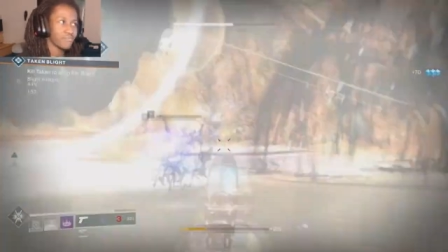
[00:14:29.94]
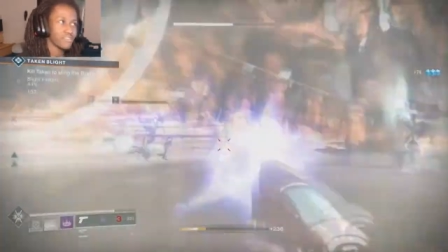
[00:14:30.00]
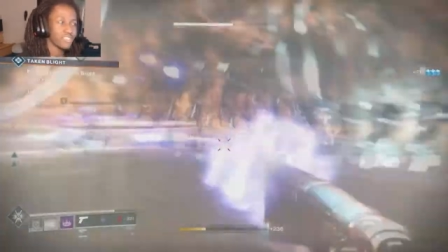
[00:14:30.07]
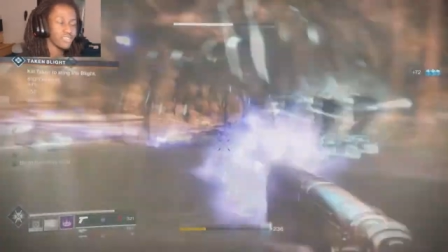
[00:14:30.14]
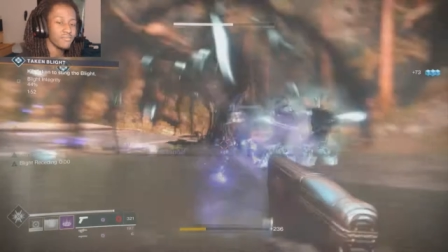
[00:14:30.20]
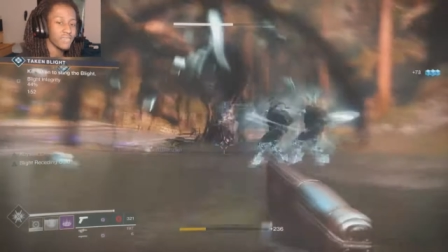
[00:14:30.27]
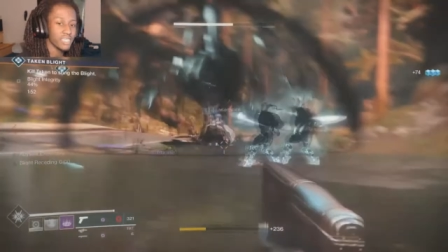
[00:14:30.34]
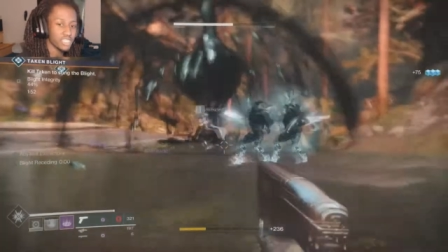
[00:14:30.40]

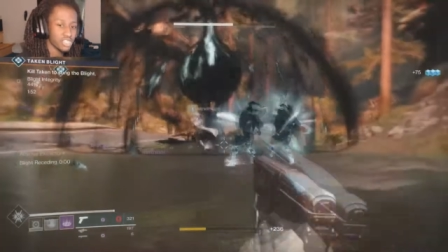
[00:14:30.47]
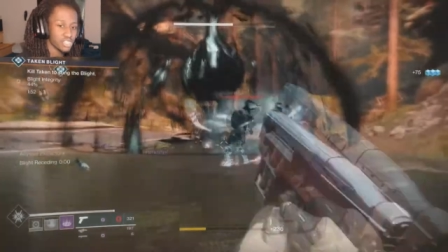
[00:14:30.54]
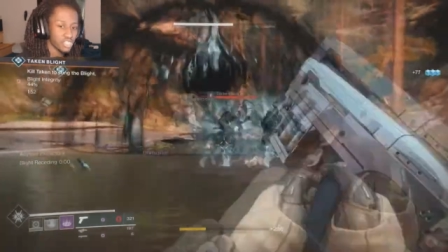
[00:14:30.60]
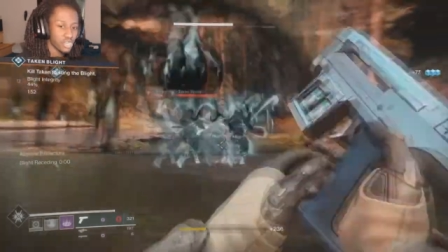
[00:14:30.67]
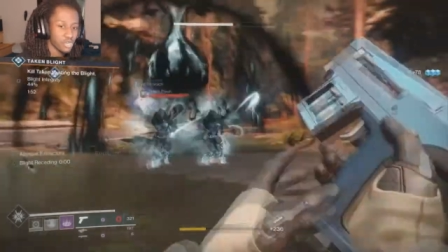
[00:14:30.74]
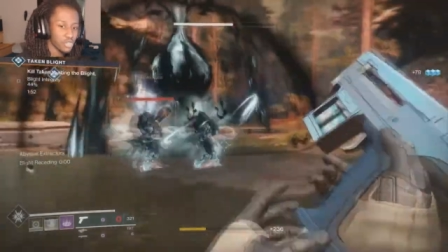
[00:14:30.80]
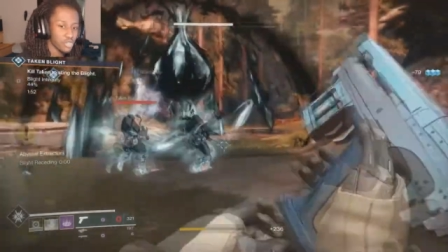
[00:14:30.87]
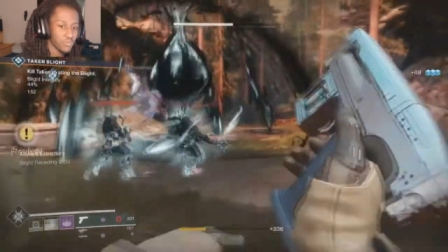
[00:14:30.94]
pretty much
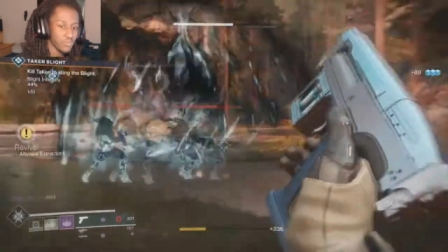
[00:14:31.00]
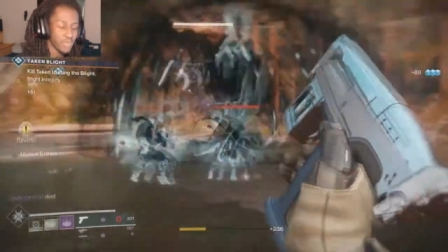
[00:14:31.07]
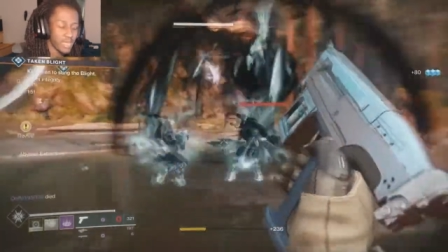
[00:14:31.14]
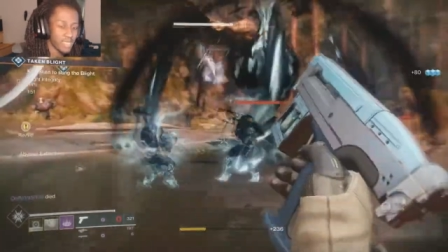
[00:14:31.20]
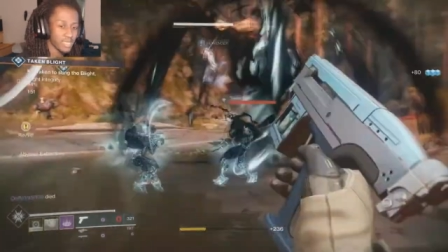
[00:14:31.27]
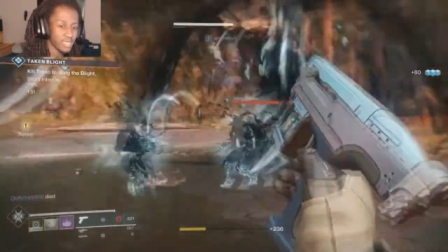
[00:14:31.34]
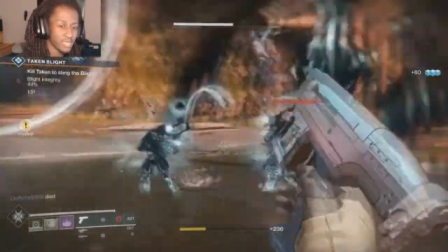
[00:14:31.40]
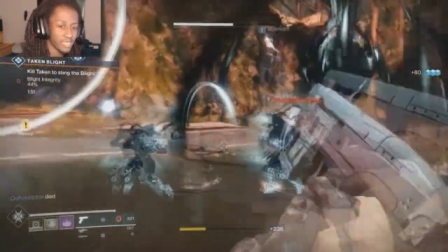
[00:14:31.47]
goes
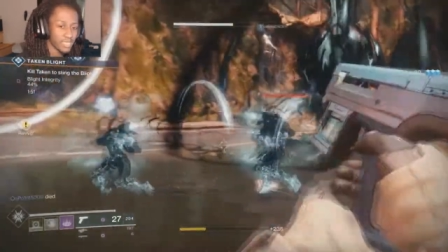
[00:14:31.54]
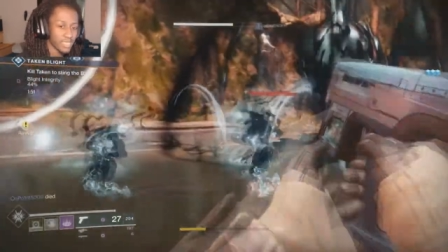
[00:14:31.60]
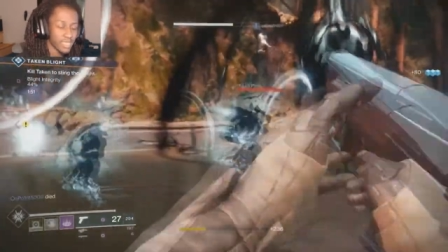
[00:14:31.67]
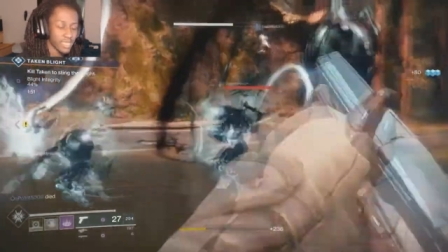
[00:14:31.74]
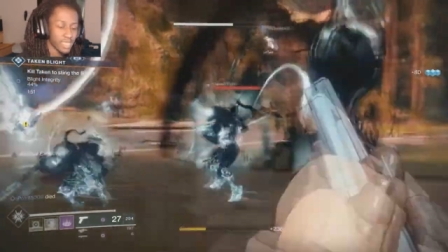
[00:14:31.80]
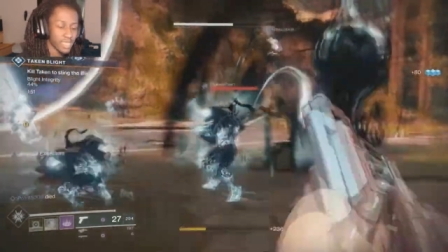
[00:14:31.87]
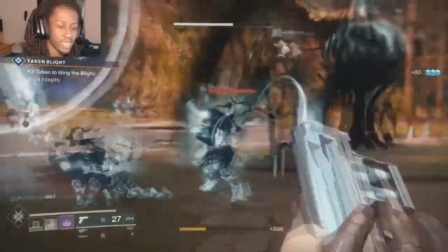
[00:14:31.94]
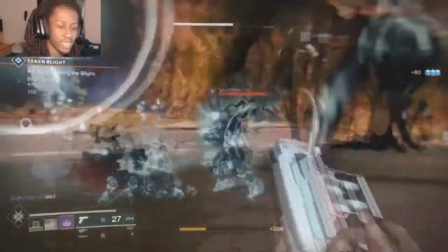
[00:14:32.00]
back
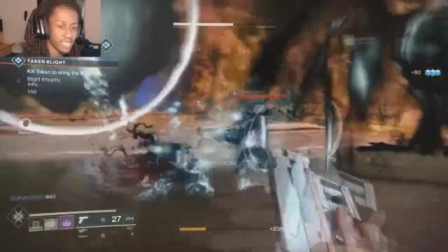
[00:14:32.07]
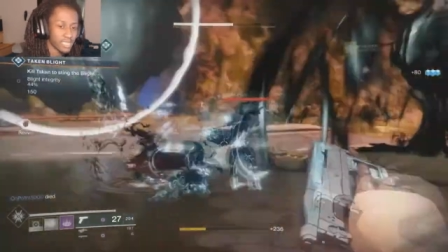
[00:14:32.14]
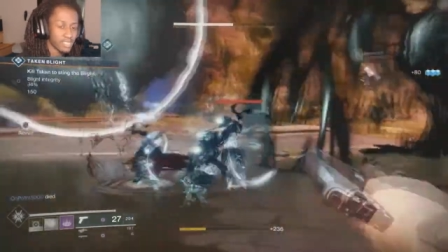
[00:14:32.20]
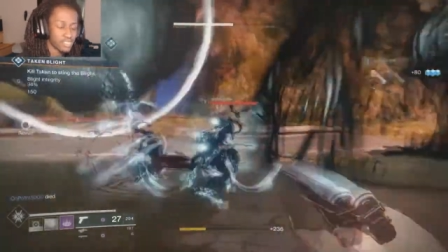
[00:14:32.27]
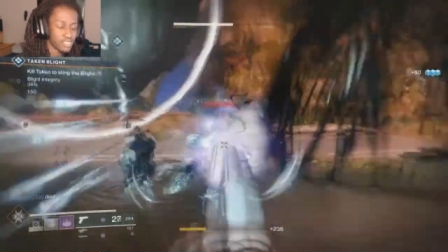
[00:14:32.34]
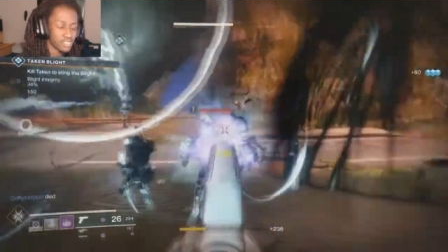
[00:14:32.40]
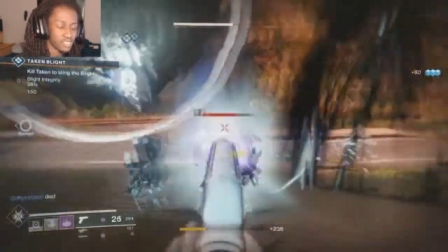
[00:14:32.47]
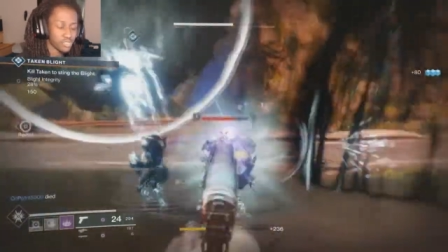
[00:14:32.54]

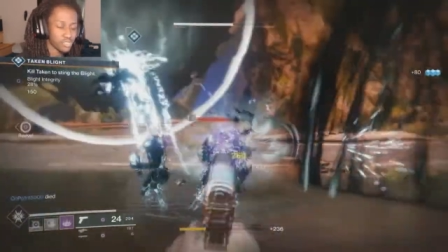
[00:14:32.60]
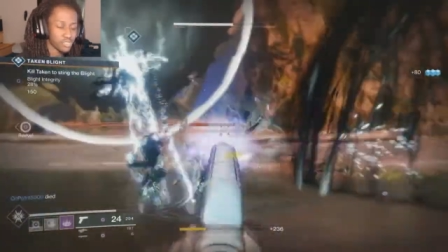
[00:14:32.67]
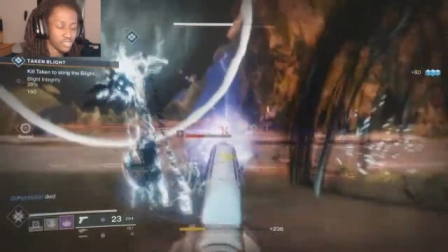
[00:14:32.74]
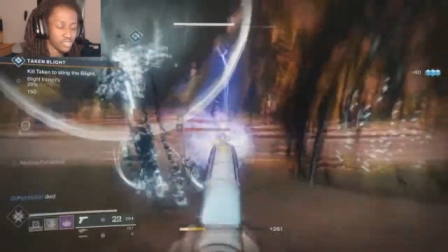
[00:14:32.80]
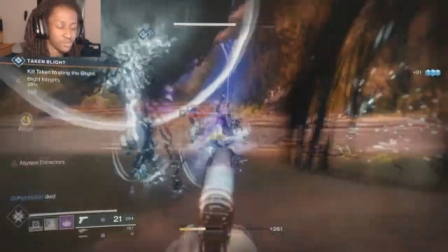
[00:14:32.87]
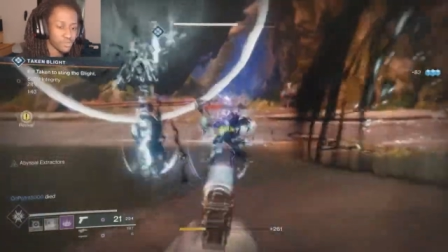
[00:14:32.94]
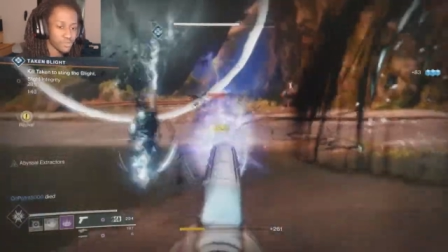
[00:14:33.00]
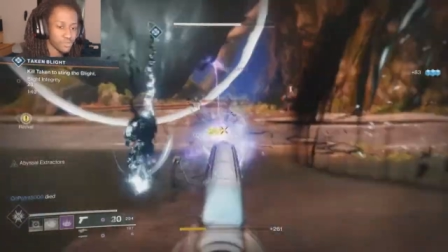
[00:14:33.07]
into
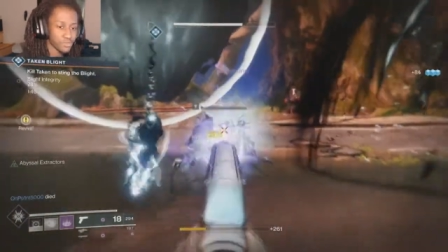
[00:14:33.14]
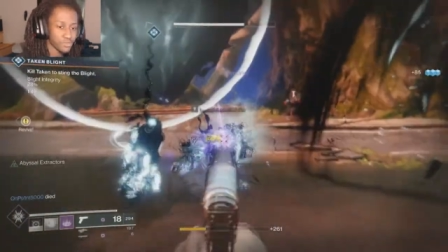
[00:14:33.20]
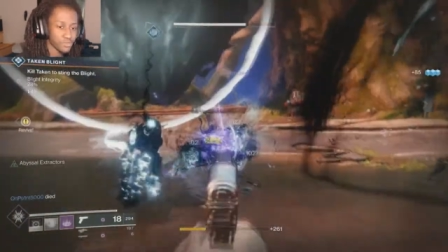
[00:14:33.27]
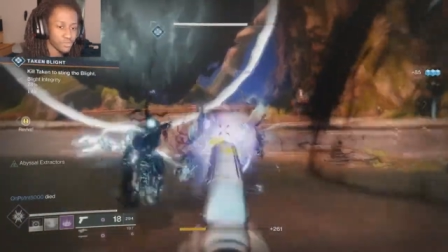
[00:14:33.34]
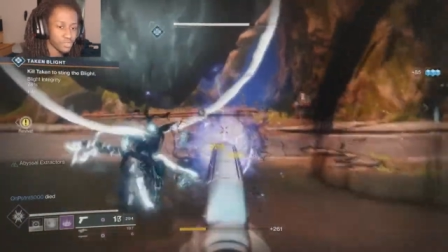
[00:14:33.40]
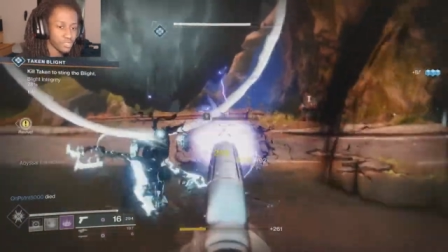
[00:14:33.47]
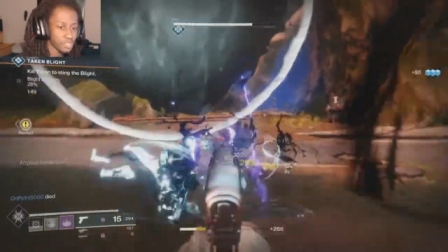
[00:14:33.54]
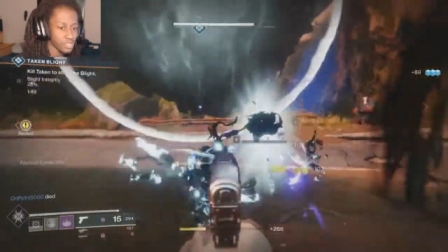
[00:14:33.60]

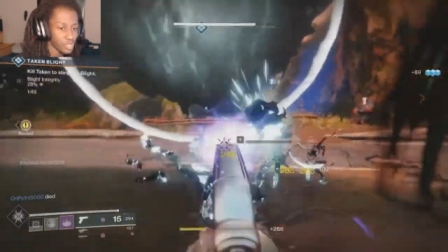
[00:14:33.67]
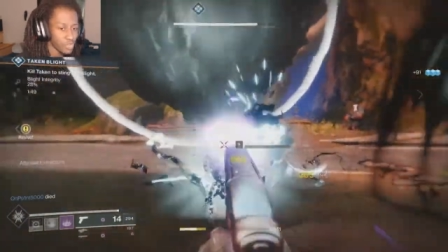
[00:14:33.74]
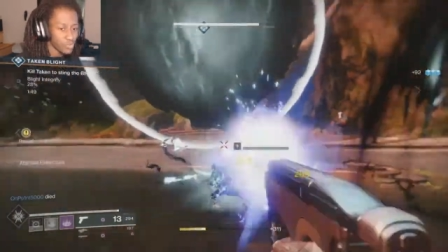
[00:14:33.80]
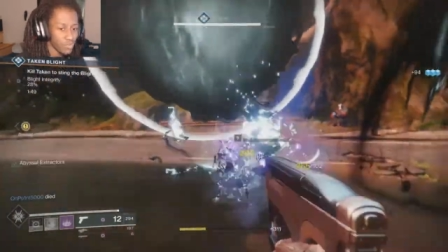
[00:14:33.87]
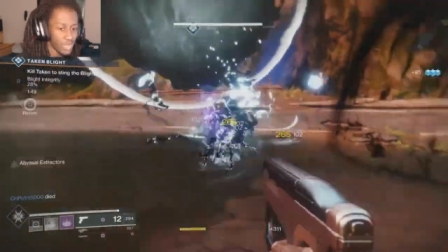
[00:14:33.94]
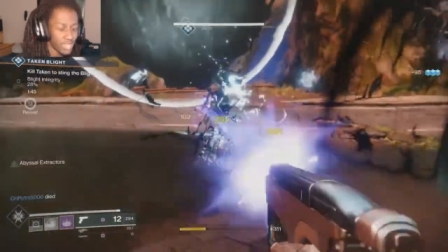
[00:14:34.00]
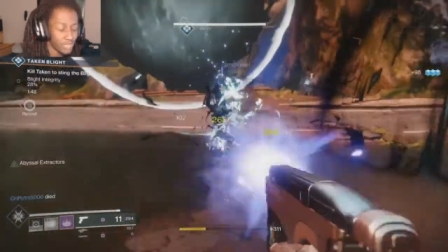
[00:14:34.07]
my